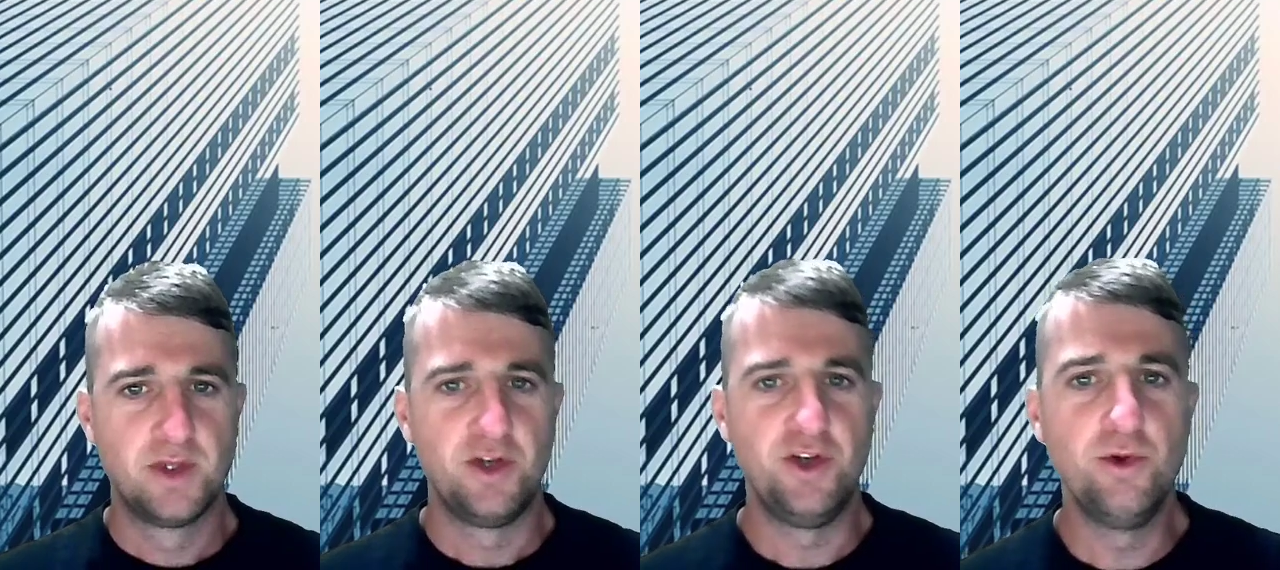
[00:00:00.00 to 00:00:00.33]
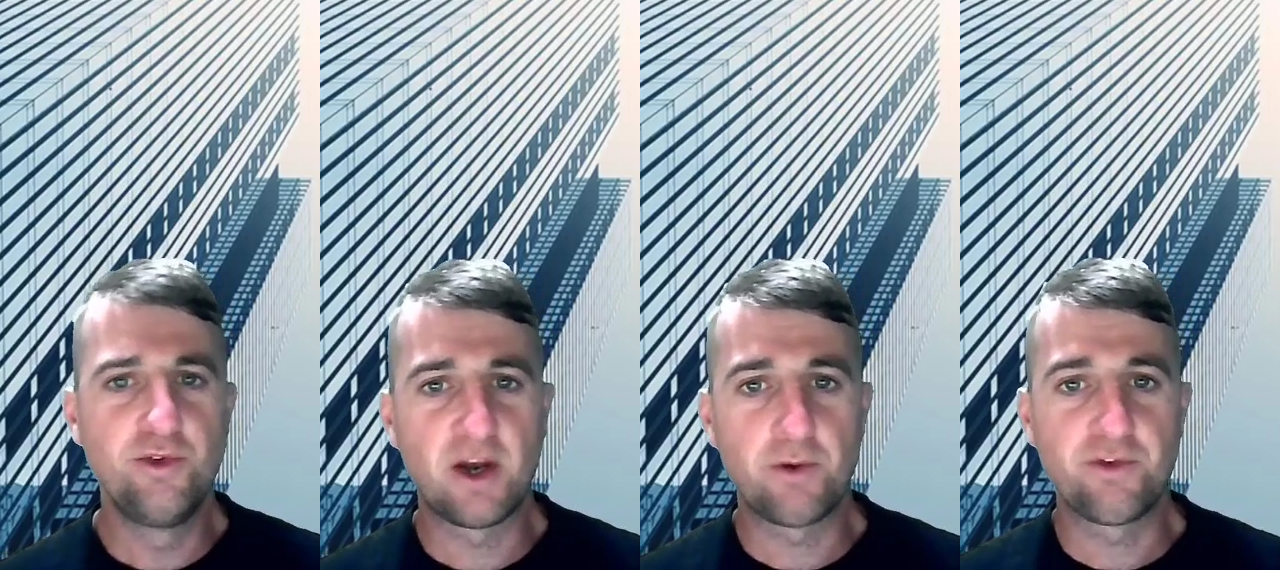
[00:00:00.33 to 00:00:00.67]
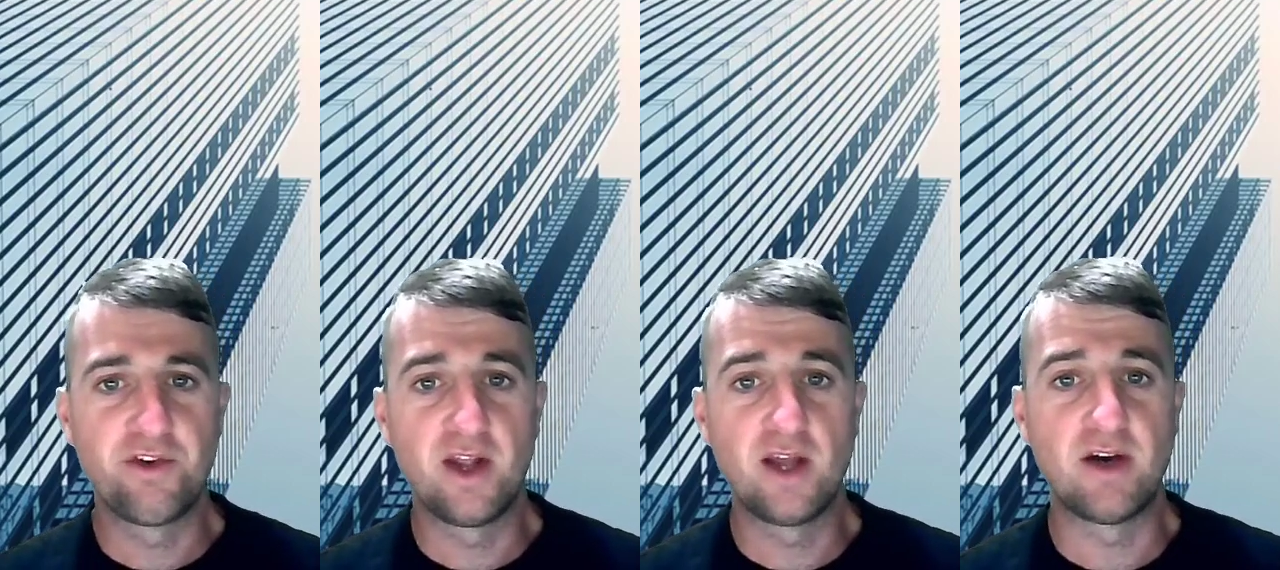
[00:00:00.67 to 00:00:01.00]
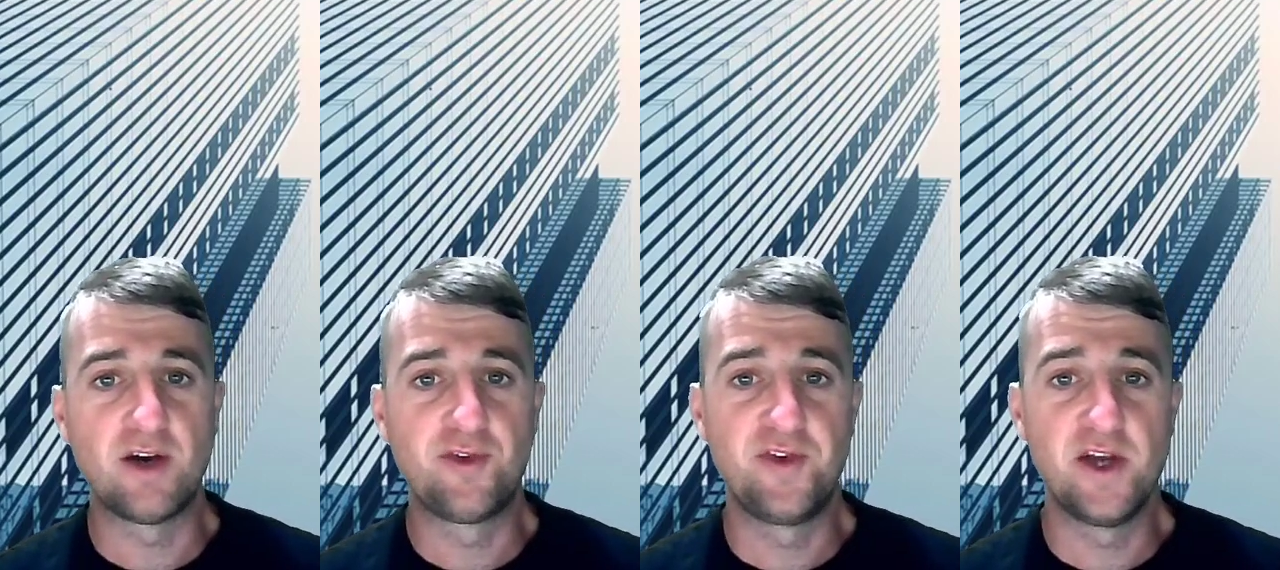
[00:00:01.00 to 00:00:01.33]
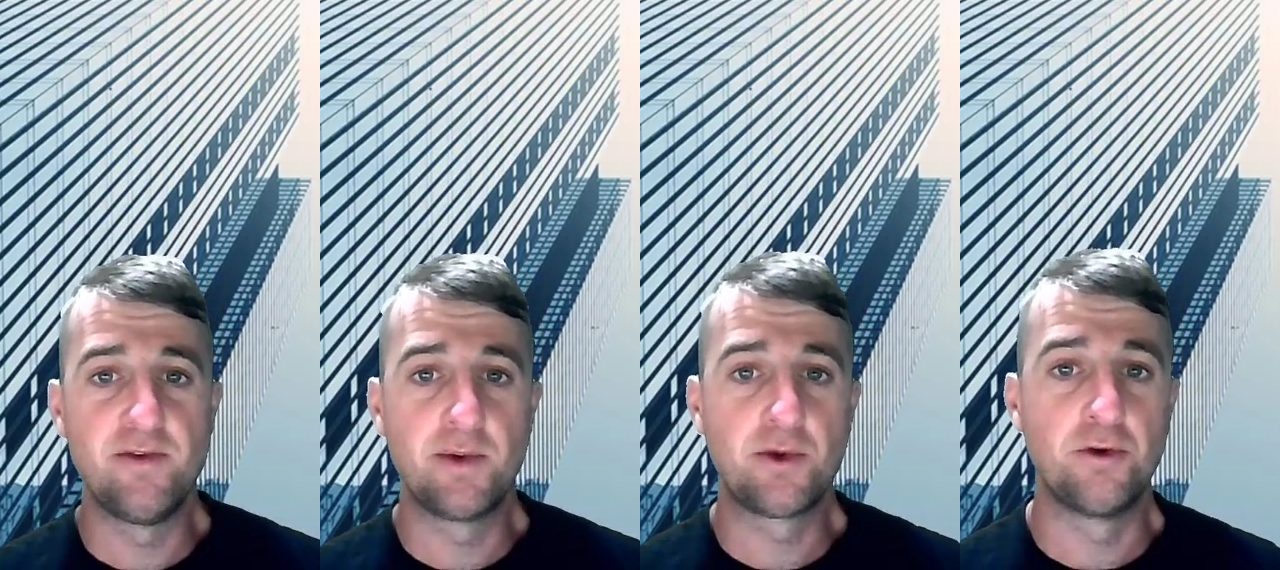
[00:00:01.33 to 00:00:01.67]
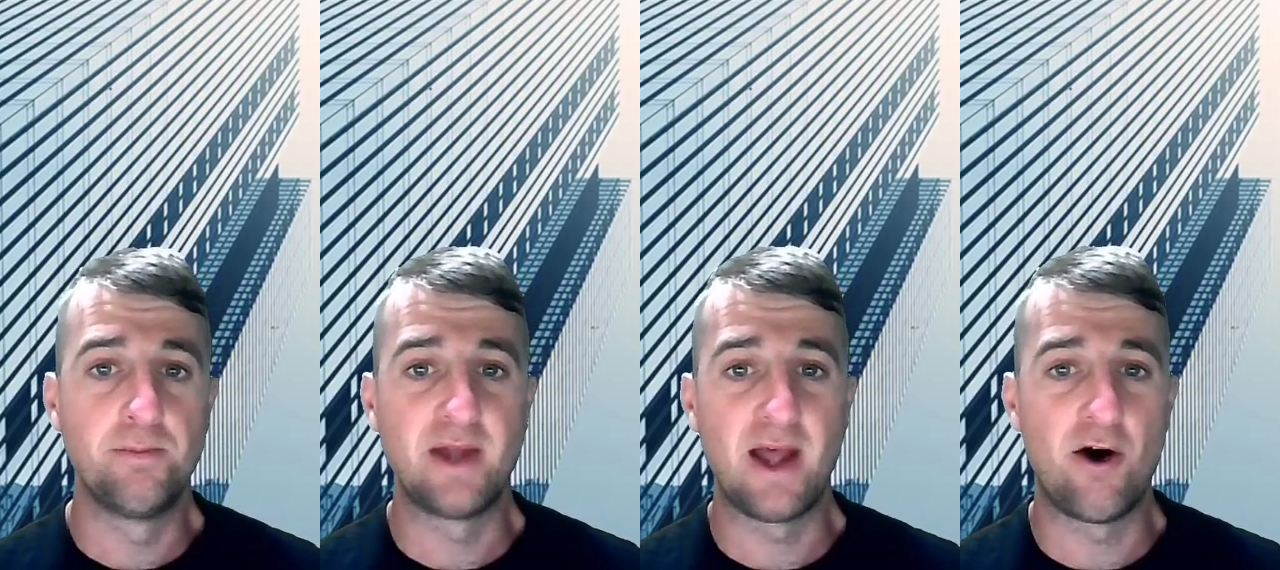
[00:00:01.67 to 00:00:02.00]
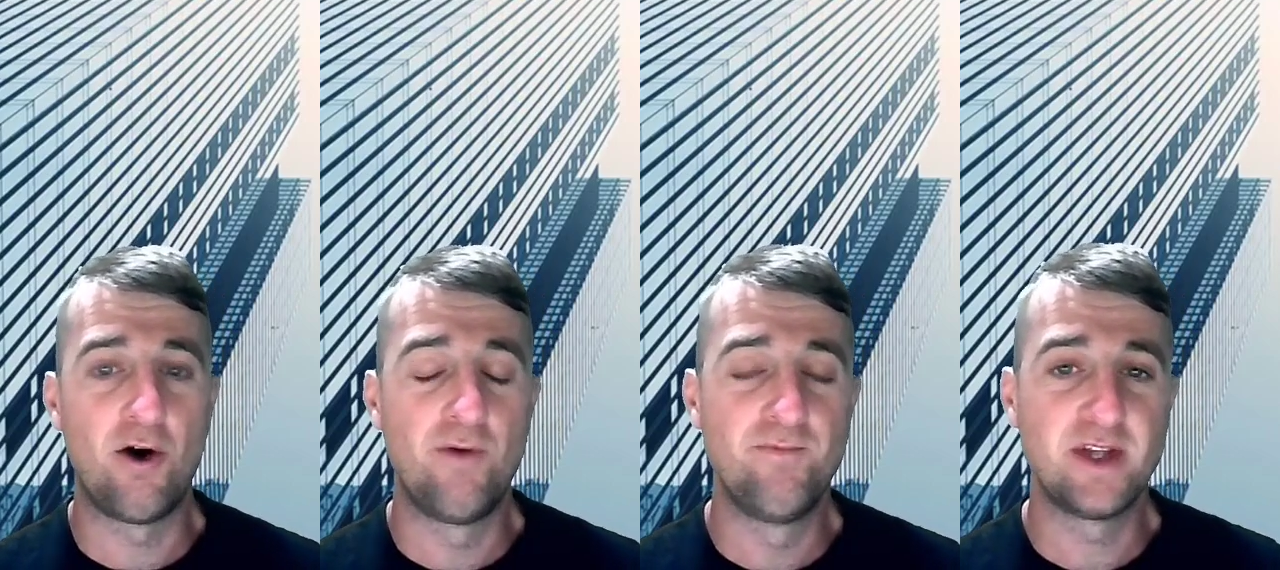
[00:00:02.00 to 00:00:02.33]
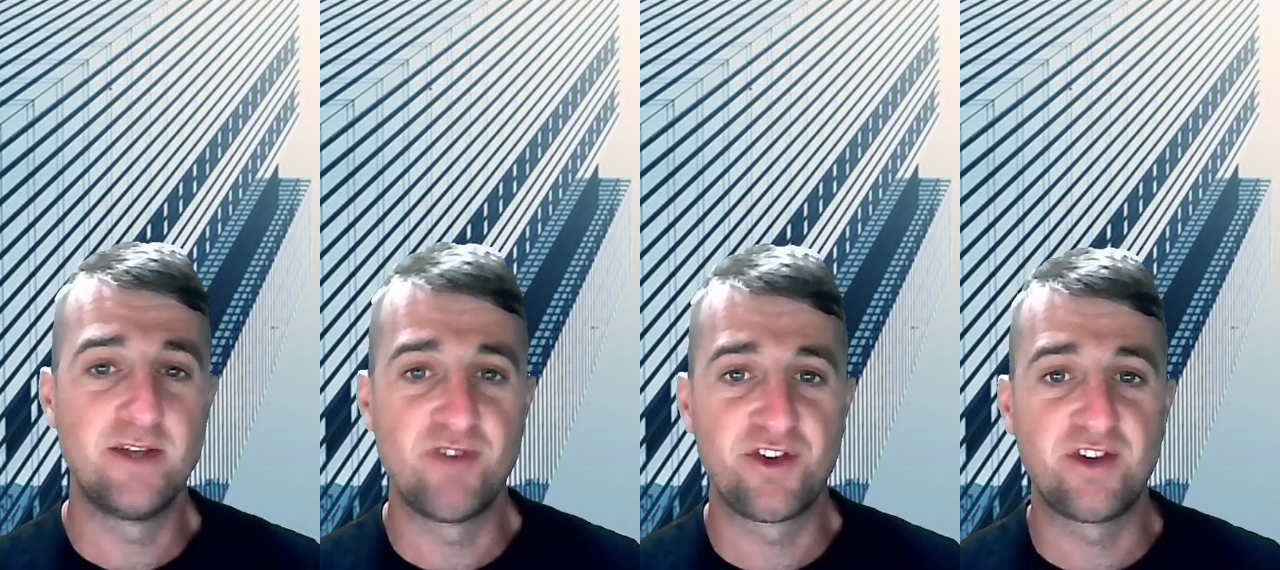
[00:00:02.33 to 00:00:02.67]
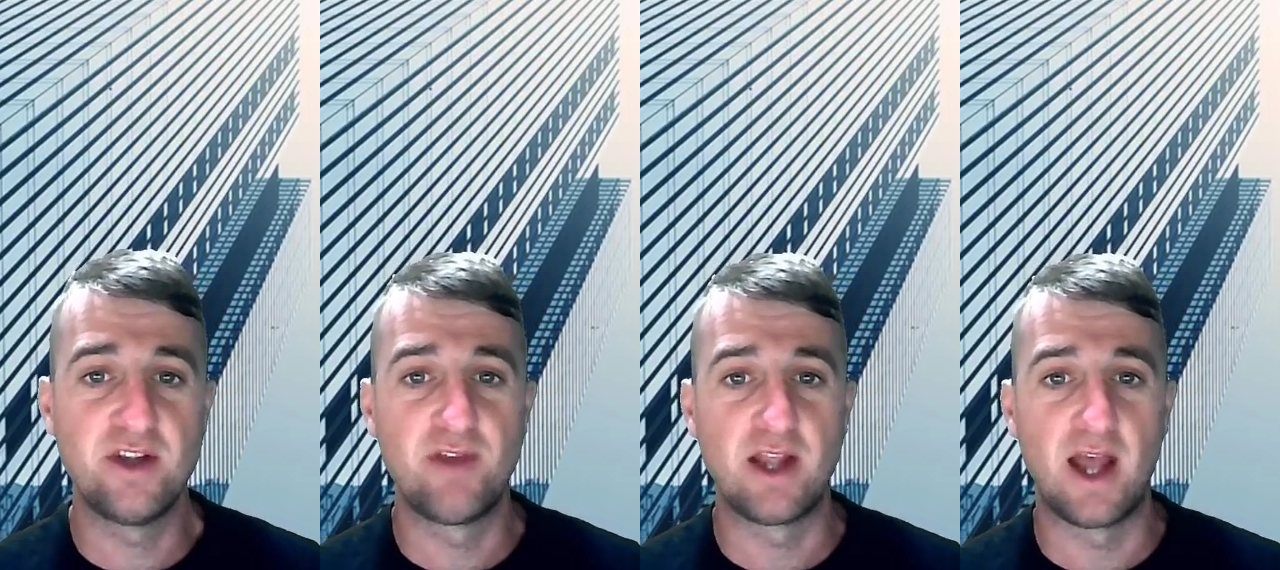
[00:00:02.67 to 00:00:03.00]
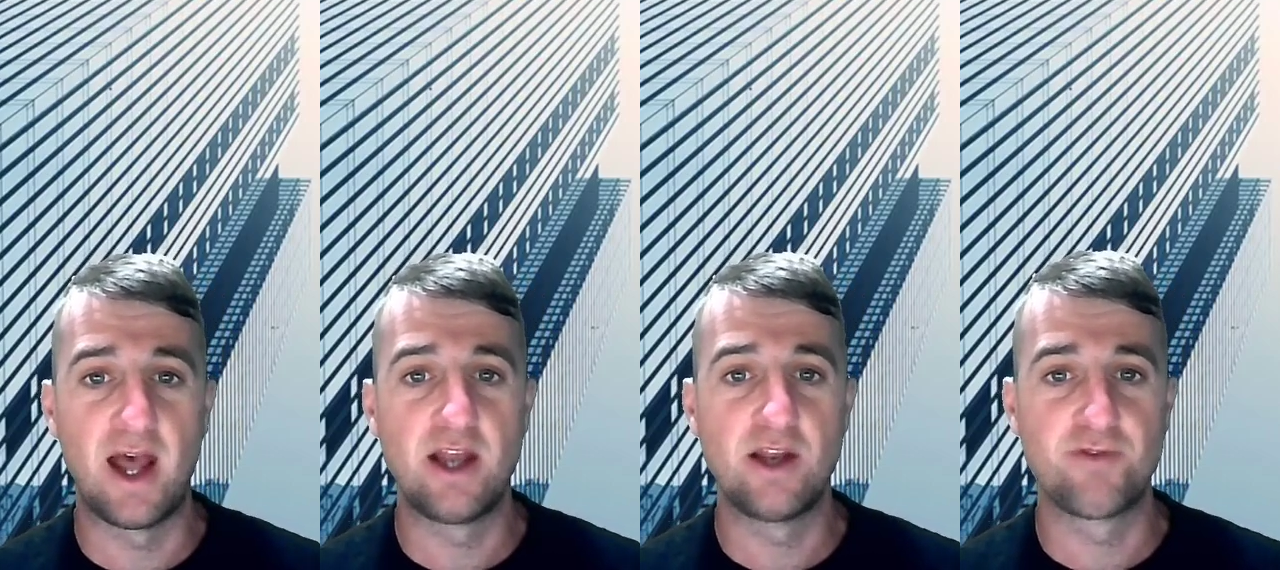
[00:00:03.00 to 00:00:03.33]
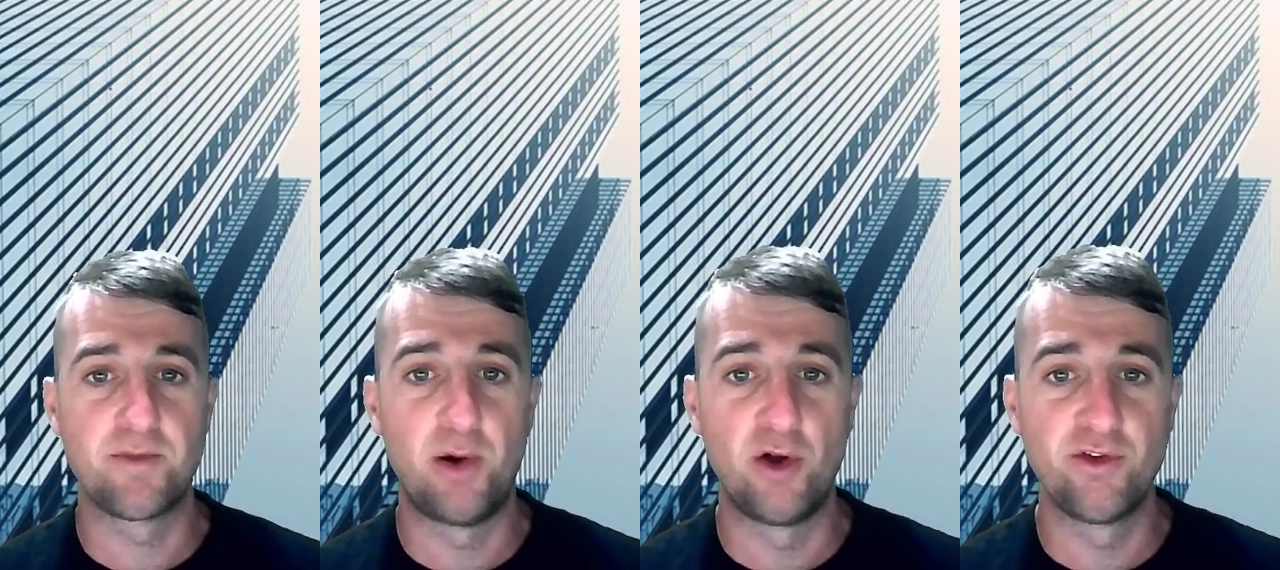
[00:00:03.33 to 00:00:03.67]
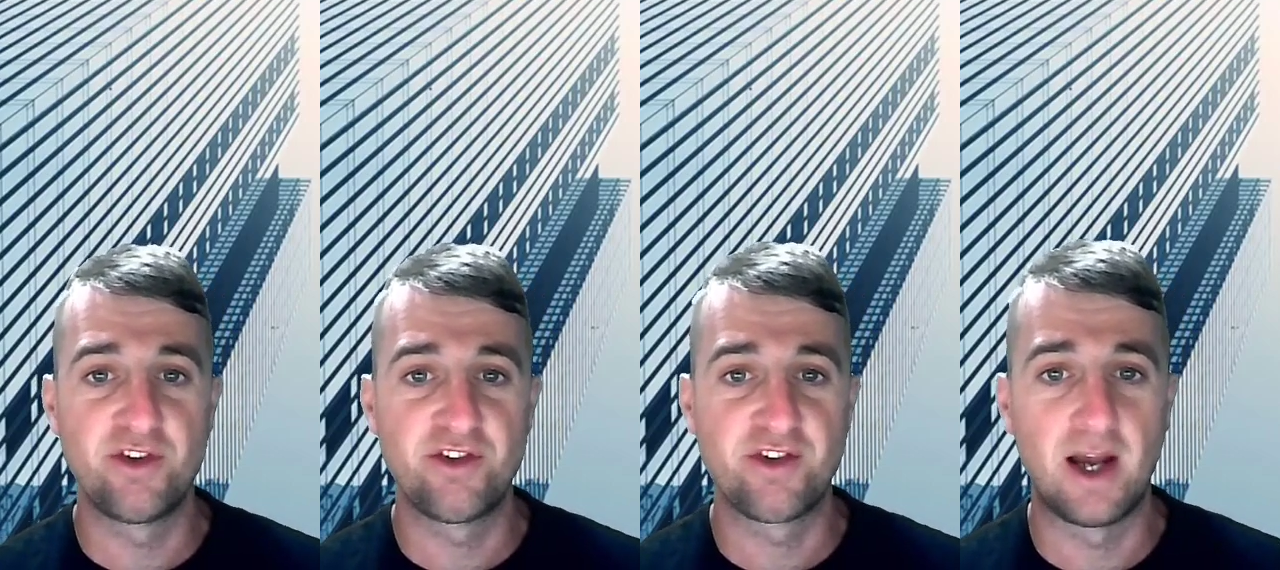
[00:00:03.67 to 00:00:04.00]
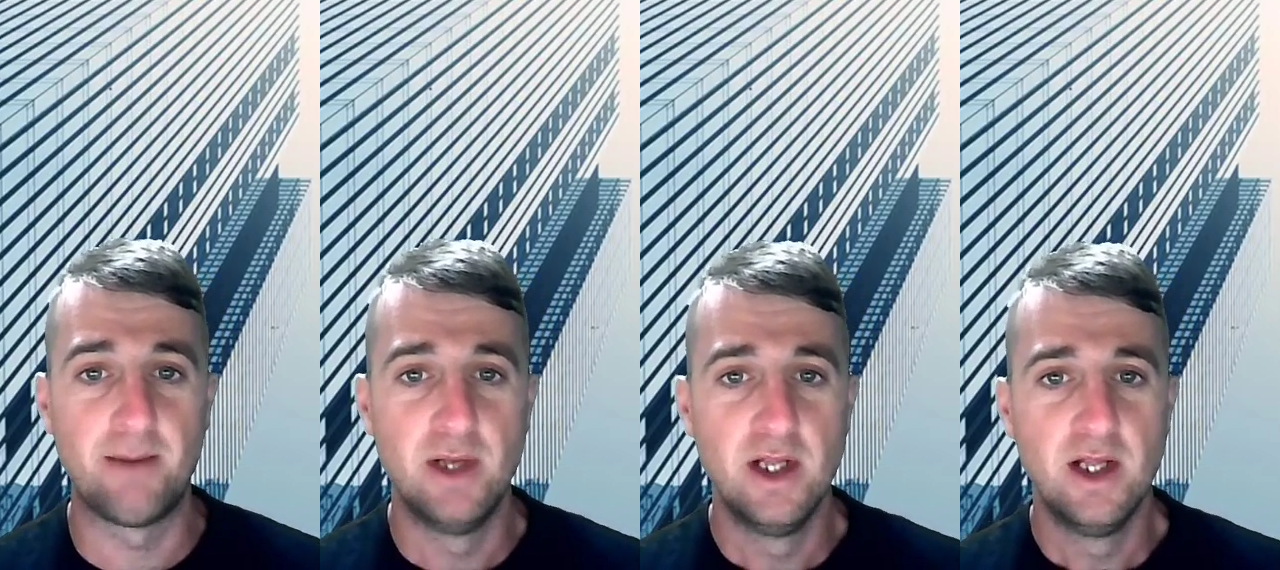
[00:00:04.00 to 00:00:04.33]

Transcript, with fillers: News out today that Ethereum could be on the receiving end of a Ponzi scam,